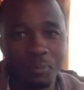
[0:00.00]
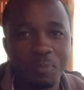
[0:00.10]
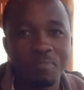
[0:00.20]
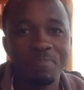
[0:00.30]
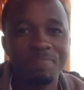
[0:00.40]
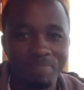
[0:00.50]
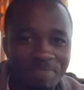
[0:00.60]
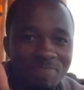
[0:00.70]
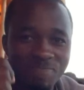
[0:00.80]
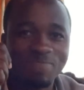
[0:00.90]
is joining
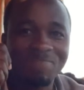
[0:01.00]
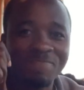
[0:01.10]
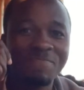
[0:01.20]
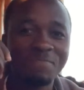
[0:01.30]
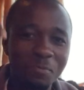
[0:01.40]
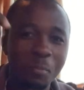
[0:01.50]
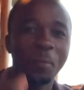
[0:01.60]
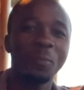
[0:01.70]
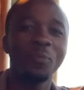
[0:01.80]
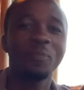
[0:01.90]
us. Vincent mm -hmm. is mm-hmm. our
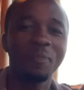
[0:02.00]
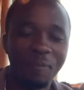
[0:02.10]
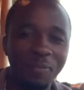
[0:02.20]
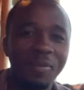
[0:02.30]
guide on this